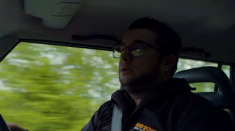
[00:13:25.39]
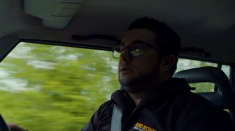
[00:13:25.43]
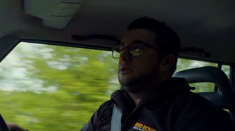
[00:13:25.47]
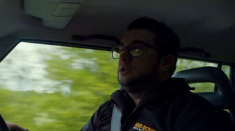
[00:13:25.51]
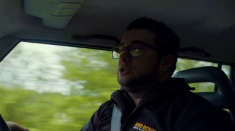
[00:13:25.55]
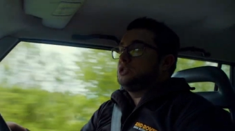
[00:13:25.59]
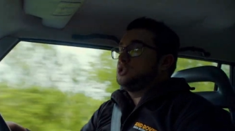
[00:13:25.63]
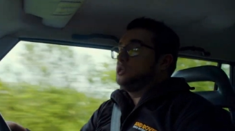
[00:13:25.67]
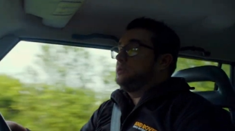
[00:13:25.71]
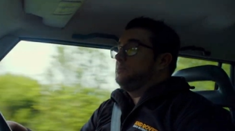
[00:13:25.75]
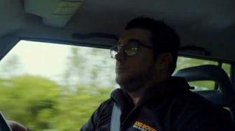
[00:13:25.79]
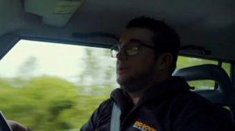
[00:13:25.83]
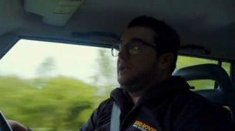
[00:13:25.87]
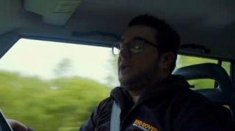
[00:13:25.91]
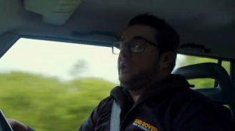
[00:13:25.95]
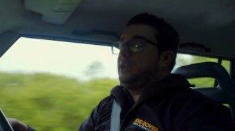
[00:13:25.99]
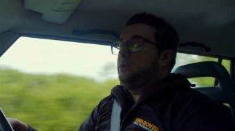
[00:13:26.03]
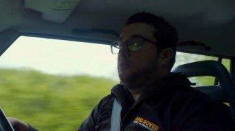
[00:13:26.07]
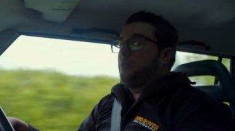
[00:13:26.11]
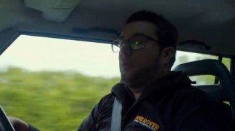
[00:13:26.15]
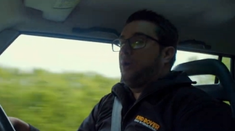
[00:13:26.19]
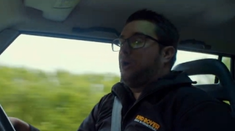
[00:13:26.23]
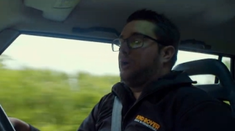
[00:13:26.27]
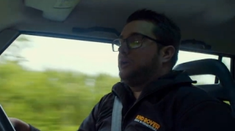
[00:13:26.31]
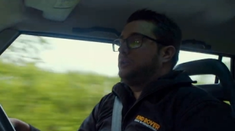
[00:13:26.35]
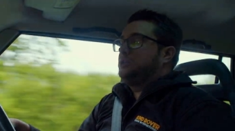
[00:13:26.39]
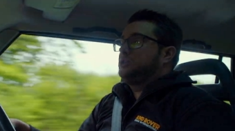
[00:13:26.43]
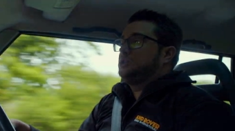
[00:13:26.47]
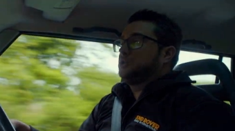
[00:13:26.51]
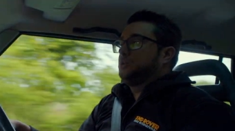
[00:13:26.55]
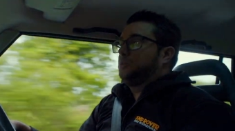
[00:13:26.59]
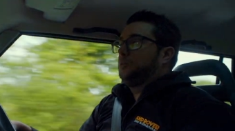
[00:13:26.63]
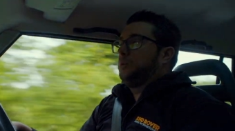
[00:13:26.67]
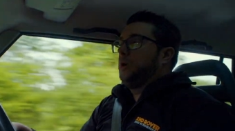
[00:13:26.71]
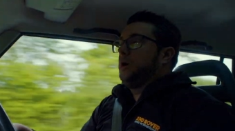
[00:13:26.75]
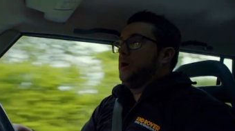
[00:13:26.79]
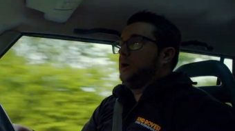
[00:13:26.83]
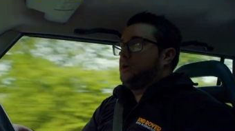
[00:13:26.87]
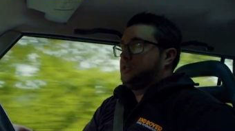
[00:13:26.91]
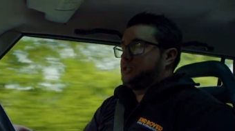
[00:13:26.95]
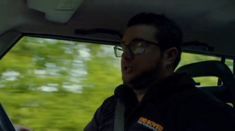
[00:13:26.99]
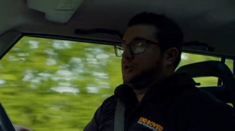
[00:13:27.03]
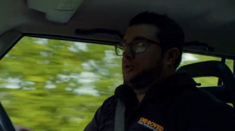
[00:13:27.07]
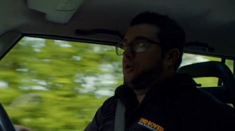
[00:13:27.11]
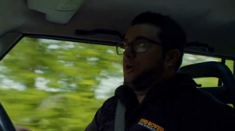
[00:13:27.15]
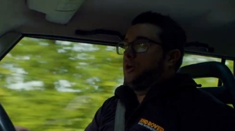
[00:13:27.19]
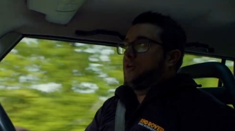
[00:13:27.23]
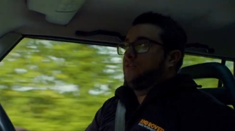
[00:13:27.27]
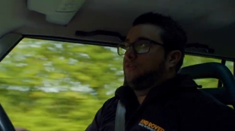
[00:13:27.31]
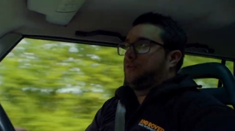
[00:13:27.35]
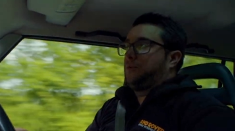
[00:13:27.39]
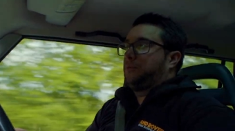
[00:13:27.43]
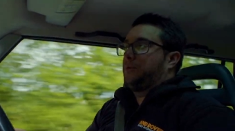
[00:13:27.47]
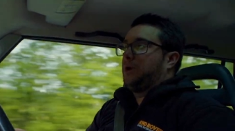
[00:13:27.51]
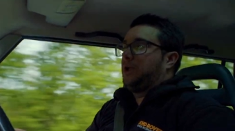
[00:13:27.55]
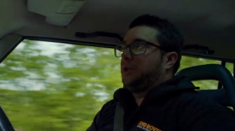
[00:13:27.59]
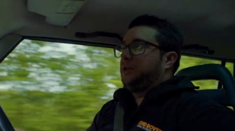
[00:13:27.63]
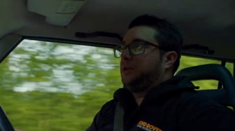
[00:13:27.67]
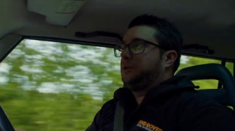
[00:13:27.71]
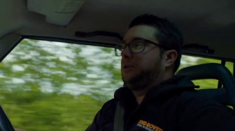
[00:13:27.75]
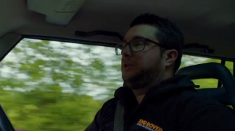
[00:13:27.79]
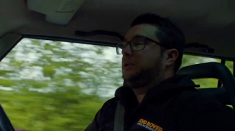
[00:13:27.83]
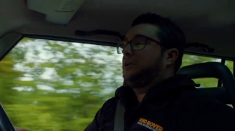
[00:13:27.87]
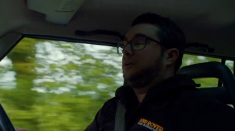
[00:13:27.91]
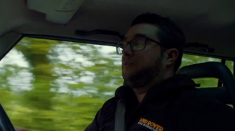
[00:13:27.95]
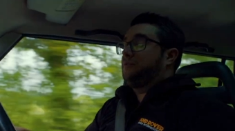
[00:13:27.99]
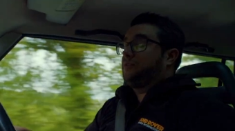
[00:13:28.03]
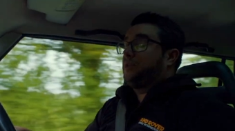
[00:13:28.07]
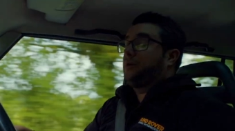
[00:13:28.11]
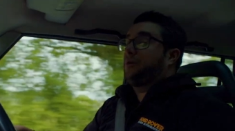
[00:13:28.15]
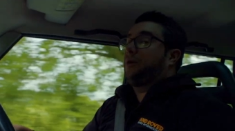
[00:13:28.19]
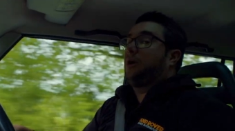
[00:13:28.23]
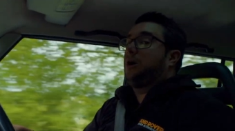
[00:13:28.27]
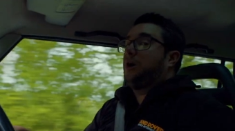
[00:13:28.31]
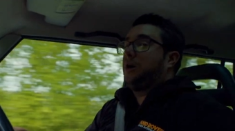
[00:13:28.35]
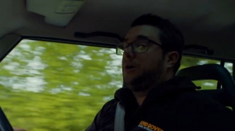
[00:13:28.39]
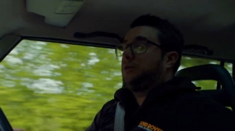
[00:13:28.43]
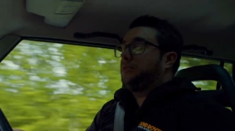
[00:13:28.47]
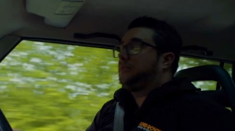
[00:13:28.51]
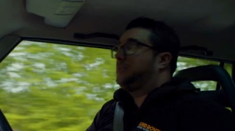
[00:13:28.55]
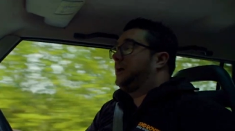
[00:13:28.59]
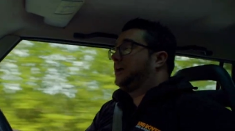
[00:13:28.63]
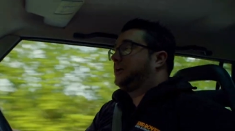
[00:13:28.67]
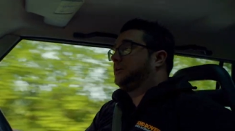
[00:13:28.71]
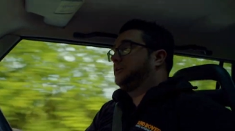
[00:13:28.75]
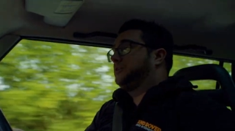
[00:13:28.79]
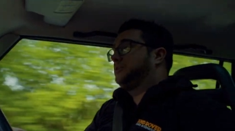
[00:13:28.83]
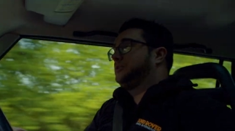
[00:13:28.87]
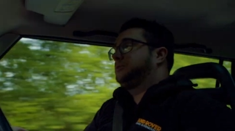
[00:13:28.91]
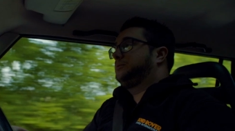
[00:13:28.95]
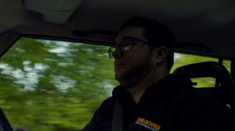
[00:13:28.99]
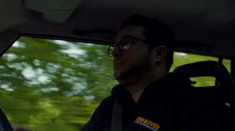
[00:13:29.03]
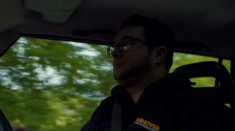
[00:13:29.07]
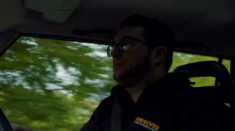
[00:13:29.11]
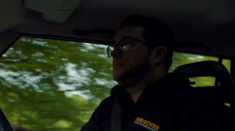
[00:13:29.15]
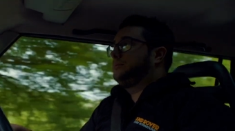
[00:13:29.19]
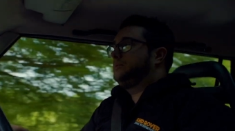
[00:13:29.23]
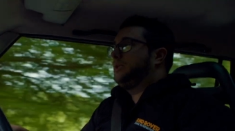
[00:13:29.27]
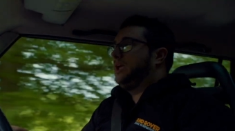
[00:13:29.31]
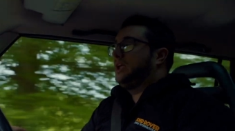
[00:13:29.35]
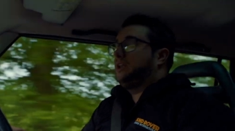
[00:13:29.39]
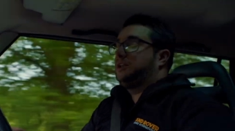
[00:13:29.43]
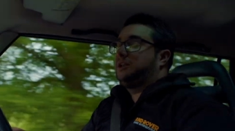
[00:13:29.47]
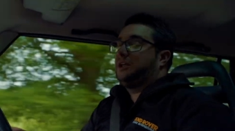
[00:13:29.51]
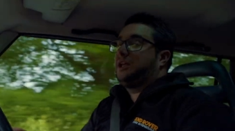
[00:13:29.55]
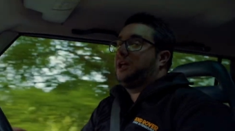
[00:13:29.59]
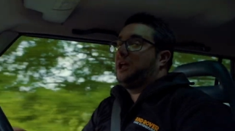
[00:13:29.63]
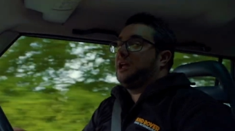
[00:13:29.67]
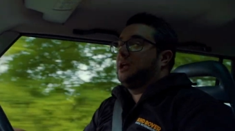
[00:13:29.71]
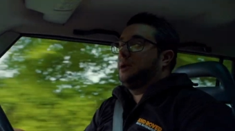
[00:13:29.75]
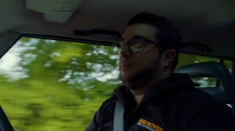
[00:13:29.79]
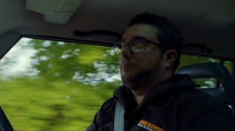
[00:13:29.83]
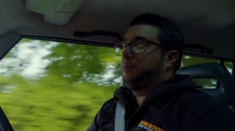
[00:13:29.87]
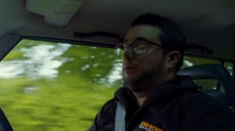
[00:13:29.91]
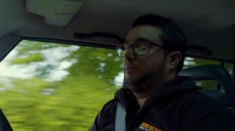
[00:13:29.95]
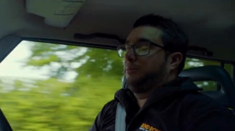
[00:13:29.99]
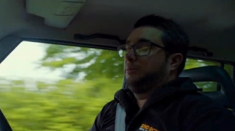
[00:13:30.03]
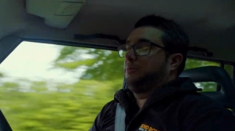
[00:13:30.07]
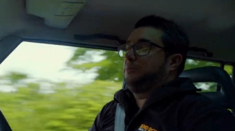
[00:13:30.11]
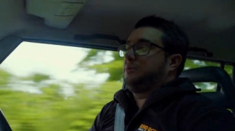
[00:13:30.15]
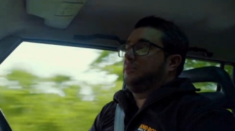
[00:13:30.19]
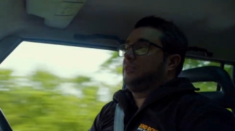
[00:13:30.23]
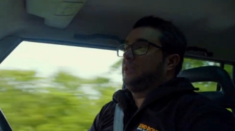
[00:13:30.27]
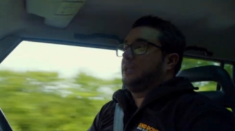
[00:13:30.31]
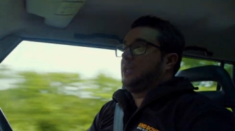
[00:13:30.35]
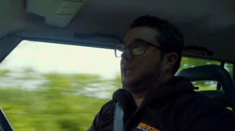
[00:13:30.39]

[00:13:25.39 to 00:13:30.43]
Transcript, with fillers: There shouldn't be any whines or whirs on overrun. If there are, that could indicate a problem with the